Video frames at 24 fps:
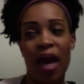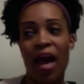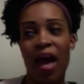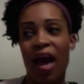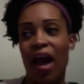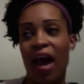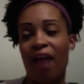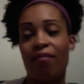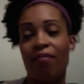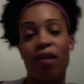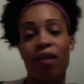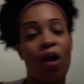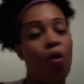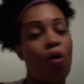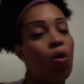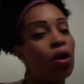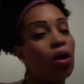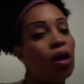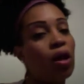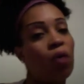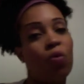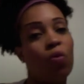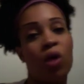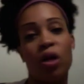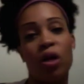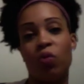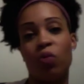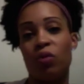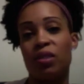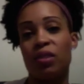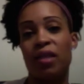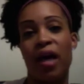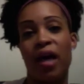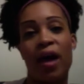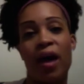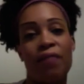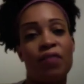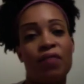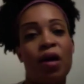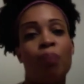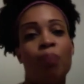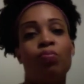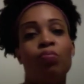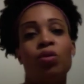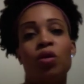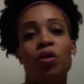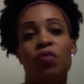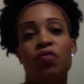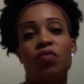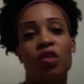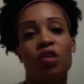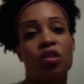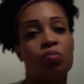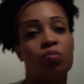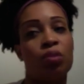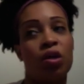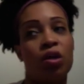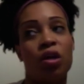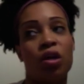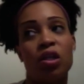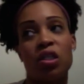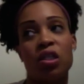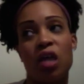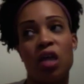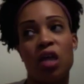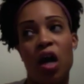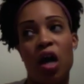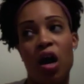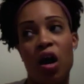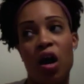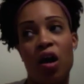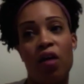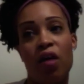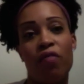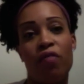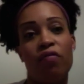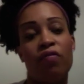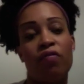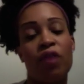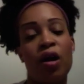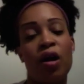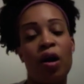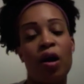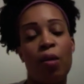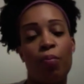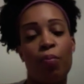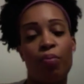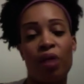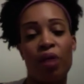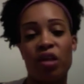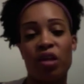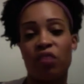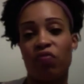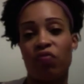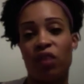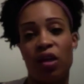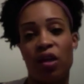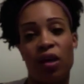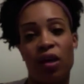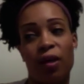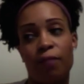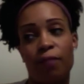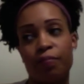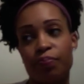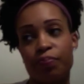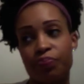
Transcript: and that all I wanted was to have that beautiful experience of breastfeeding.